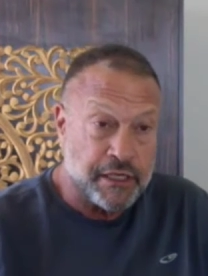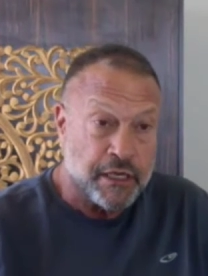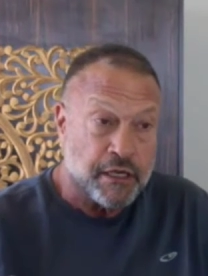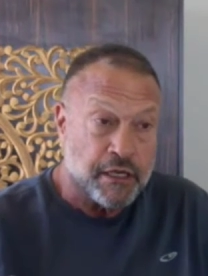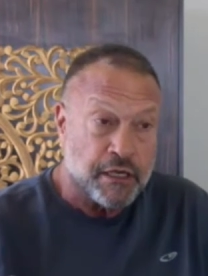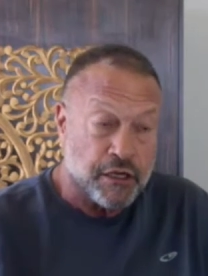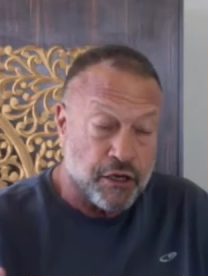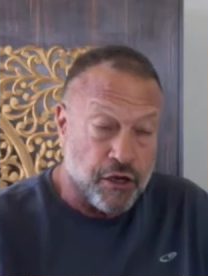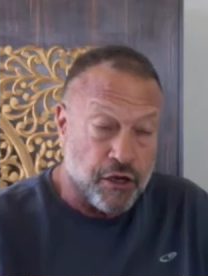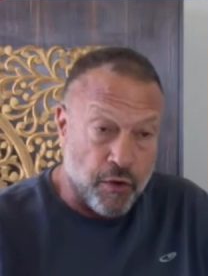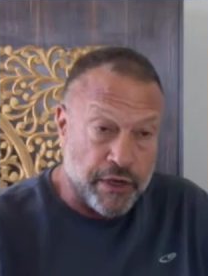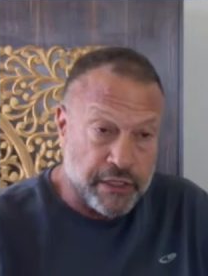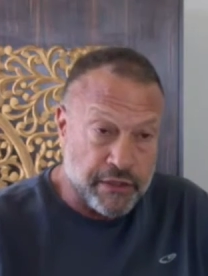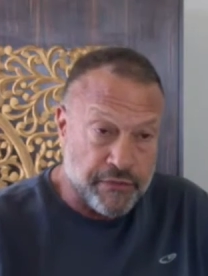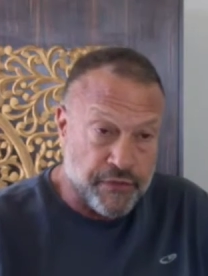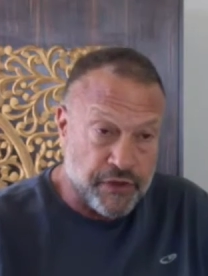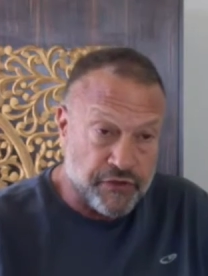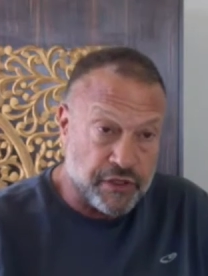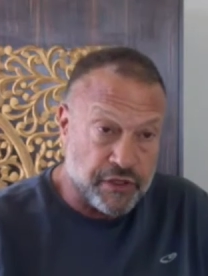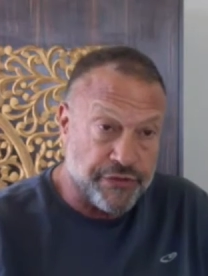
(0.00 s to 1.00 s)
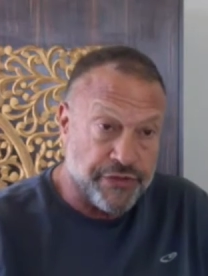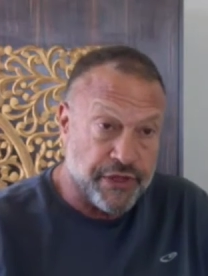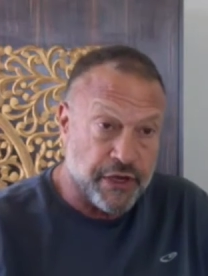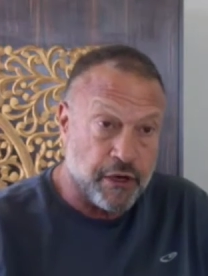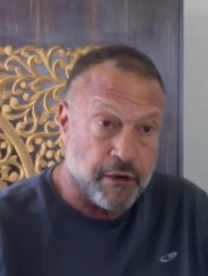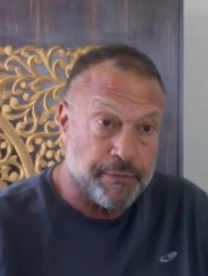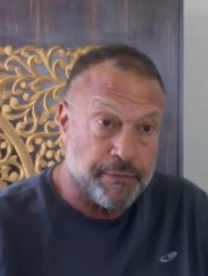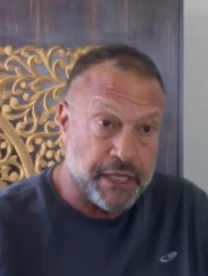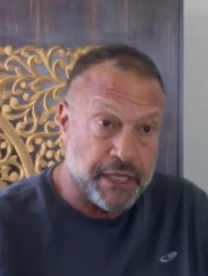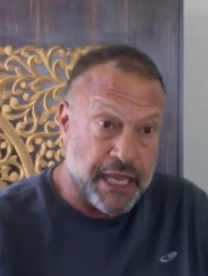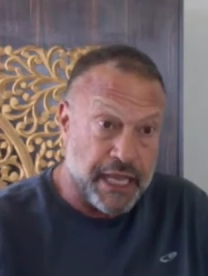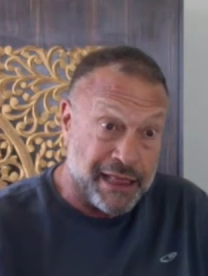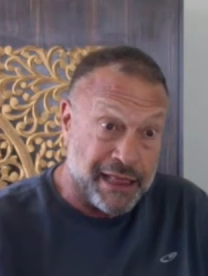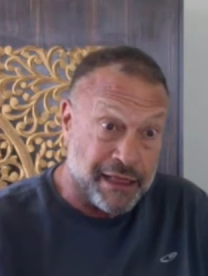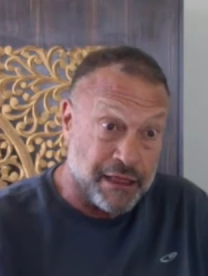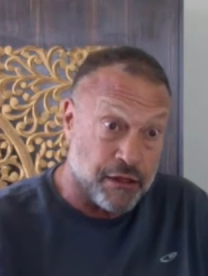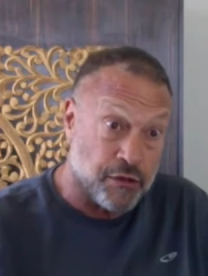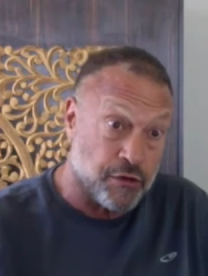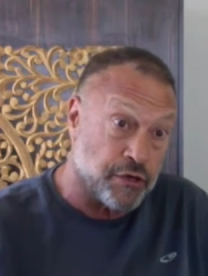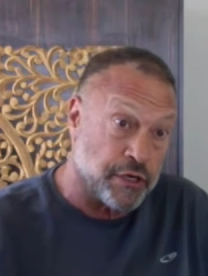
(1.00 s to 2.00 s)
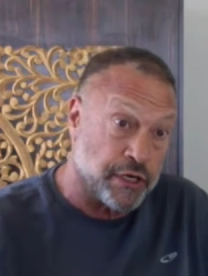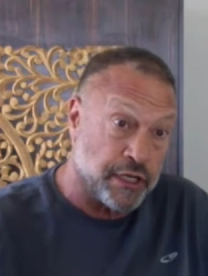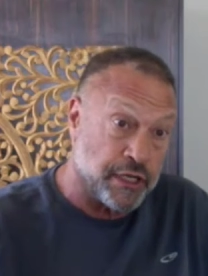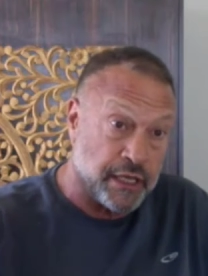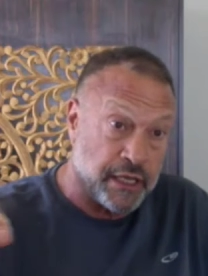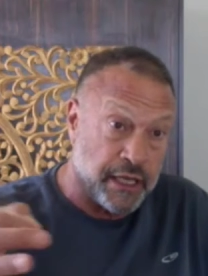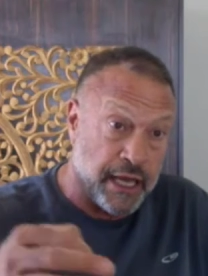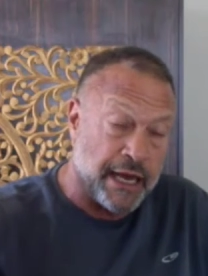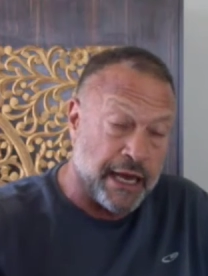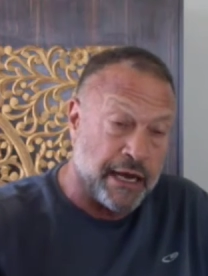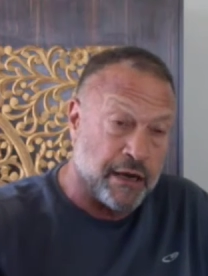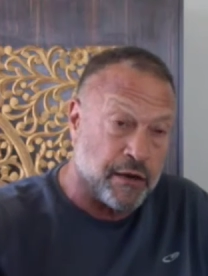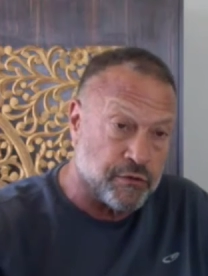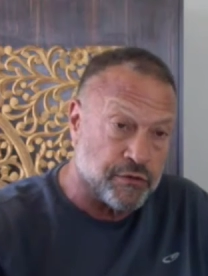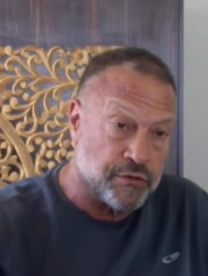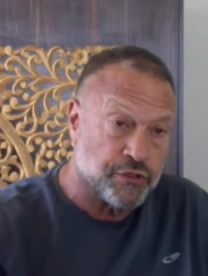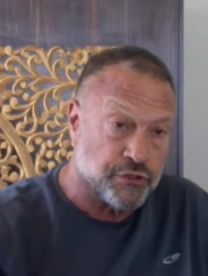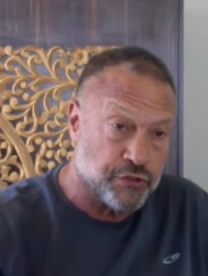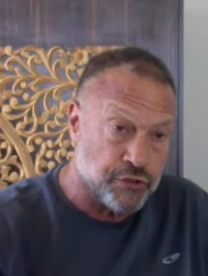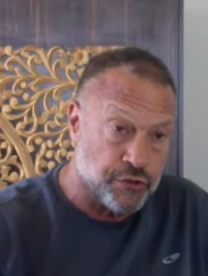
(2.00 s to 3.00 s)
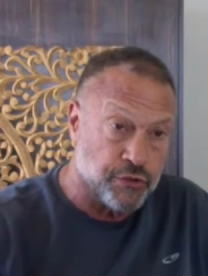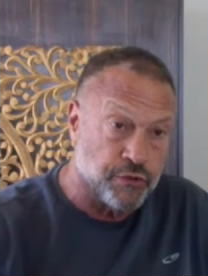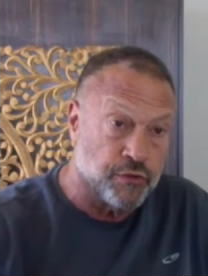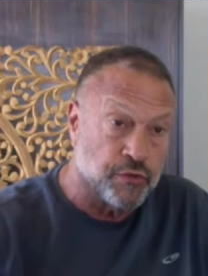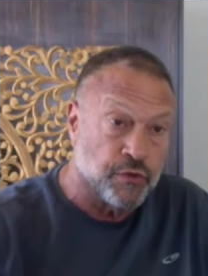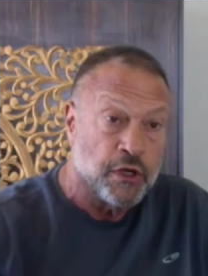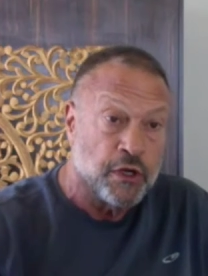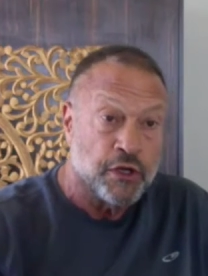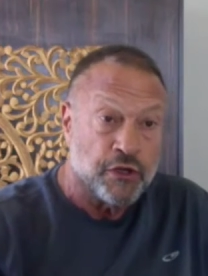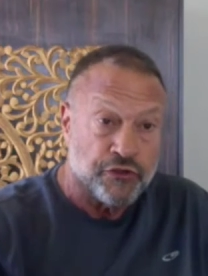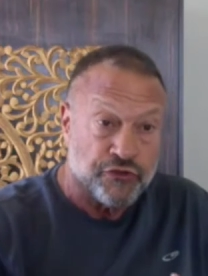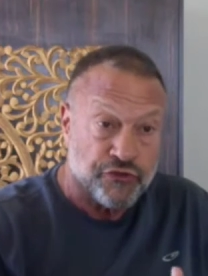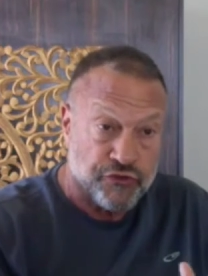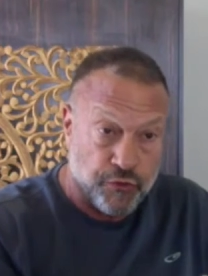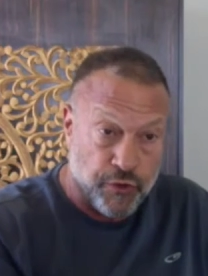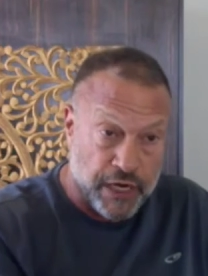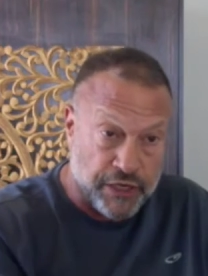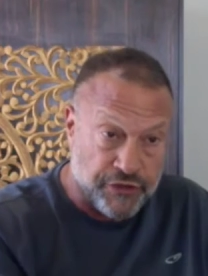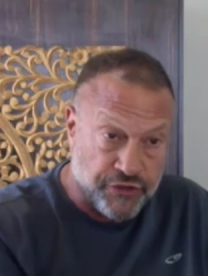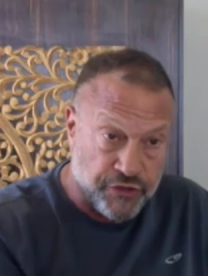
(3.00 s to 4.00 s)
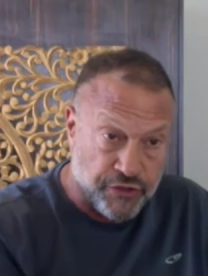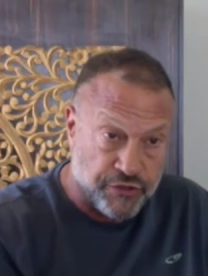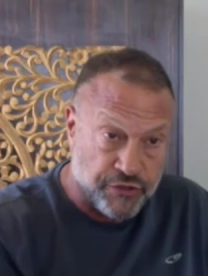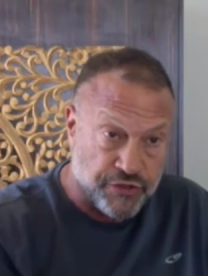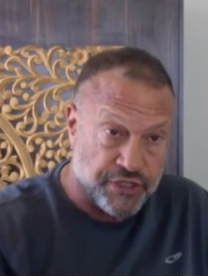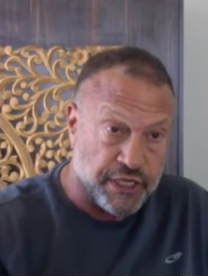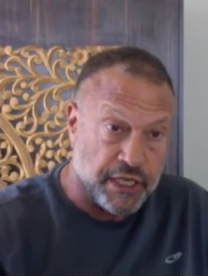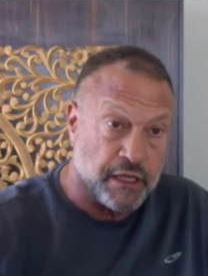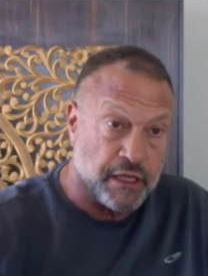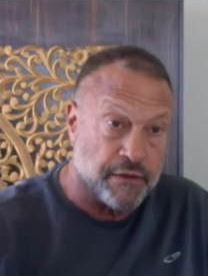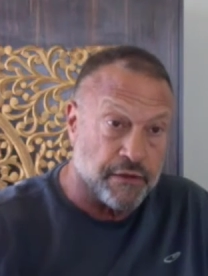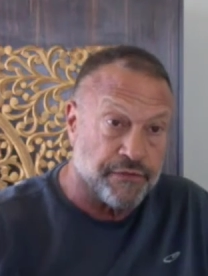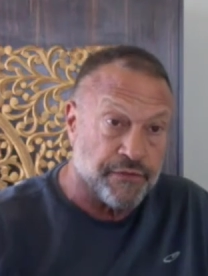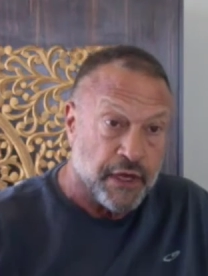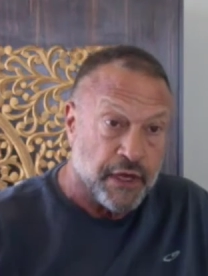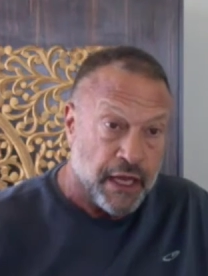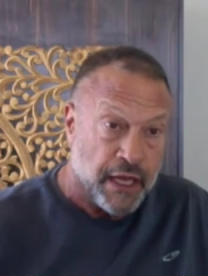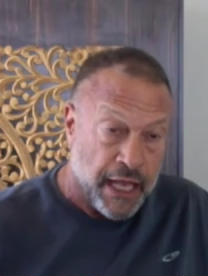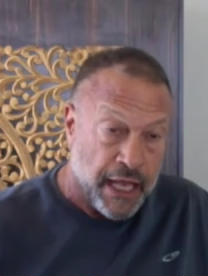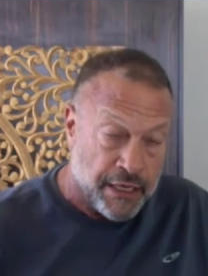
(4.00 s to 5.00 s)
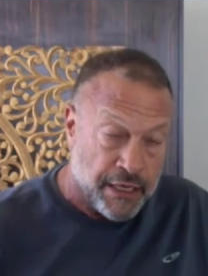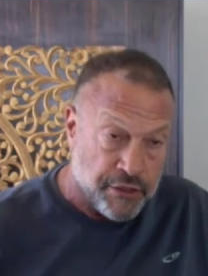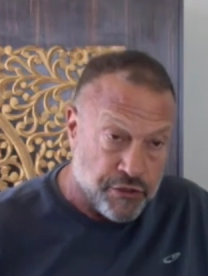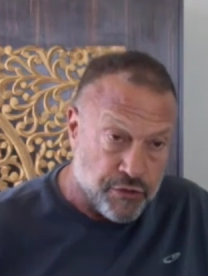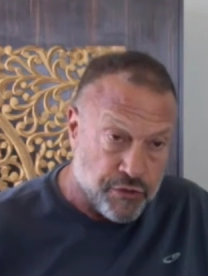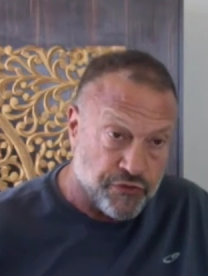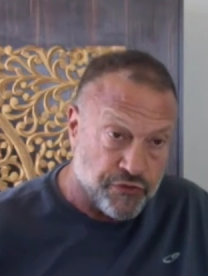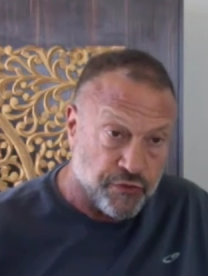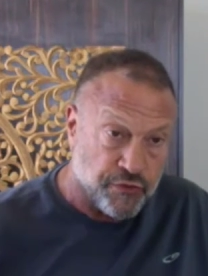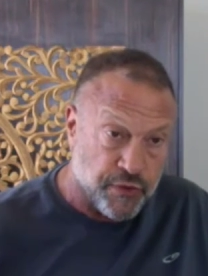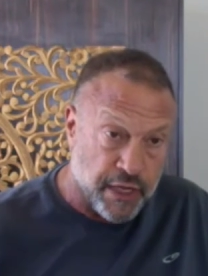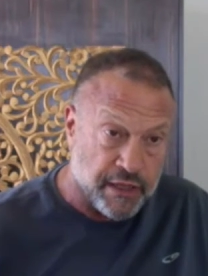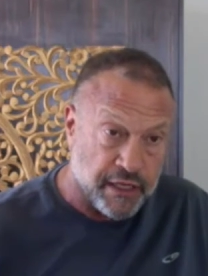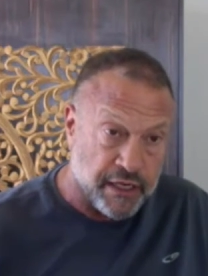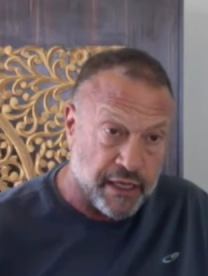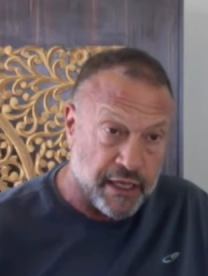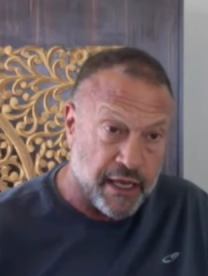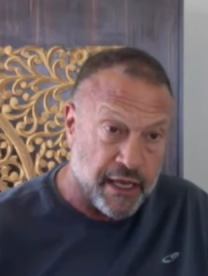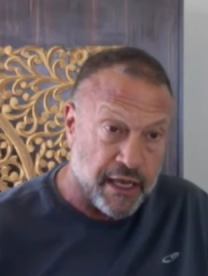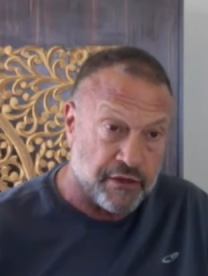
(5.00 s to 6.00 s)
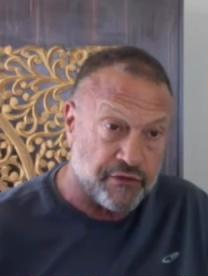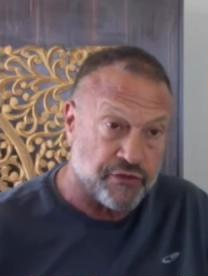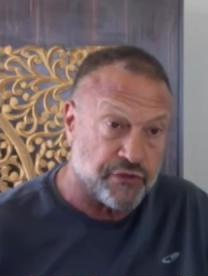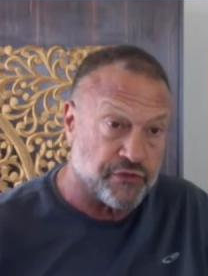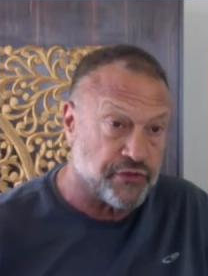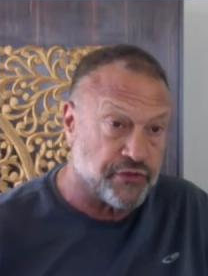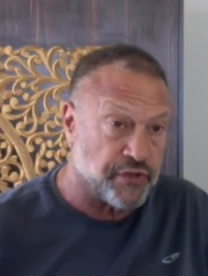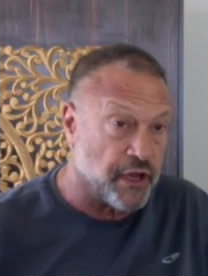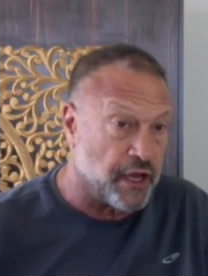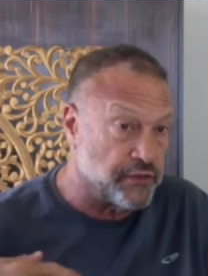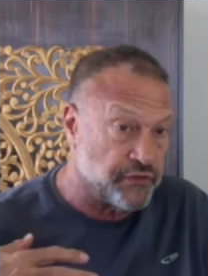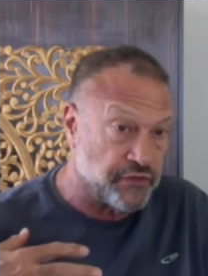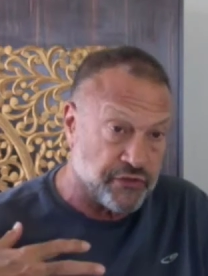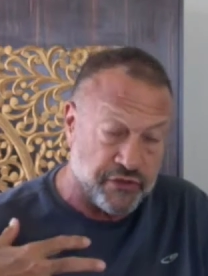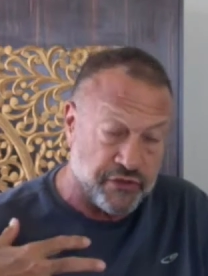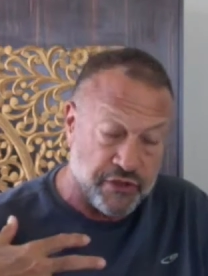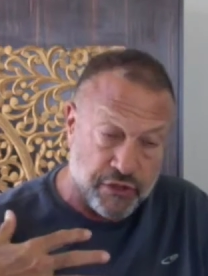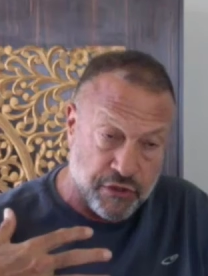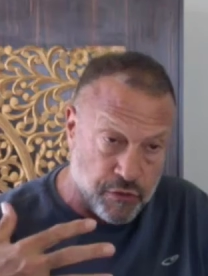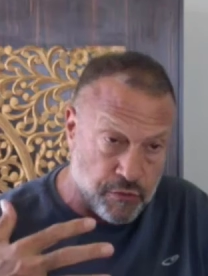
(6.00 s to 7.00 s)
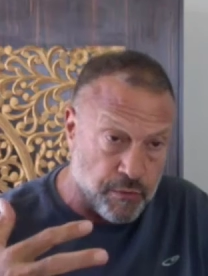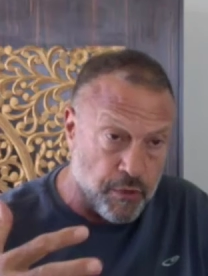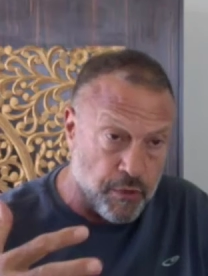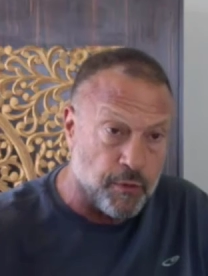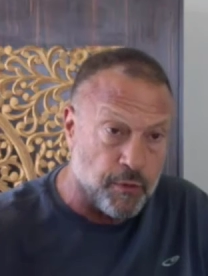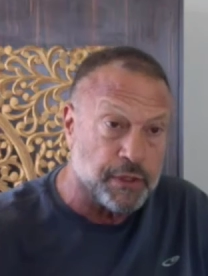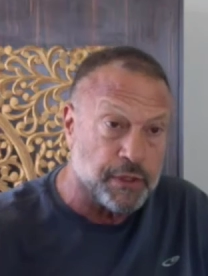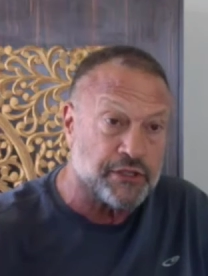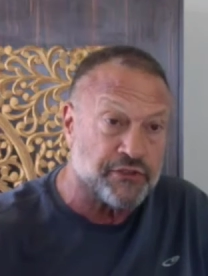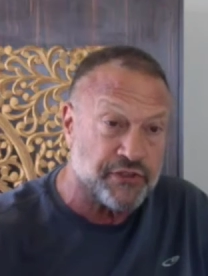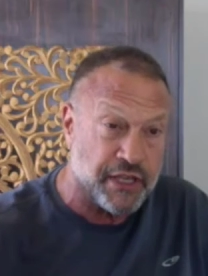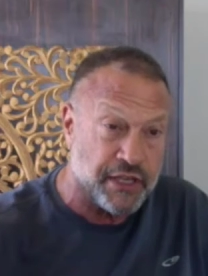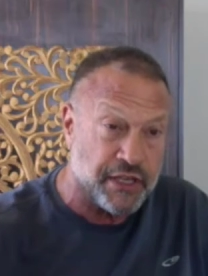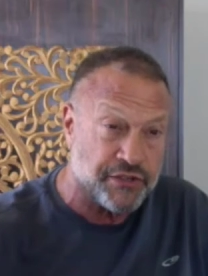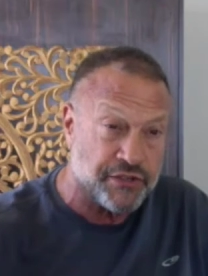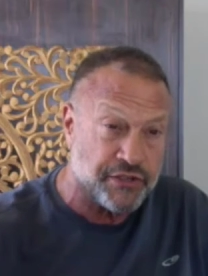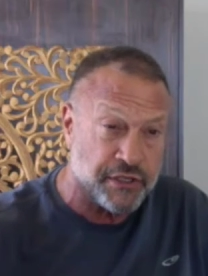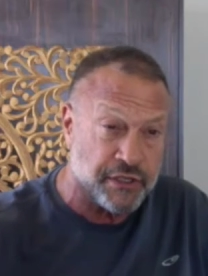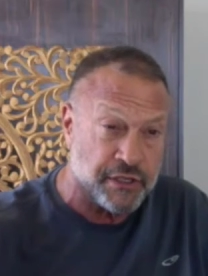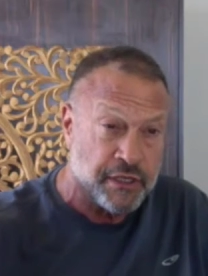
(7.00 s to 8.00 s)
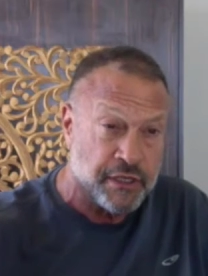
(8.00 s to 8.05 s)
going to physical therapy and learning how to stretch yourself and do strengthening exercises and do mobilization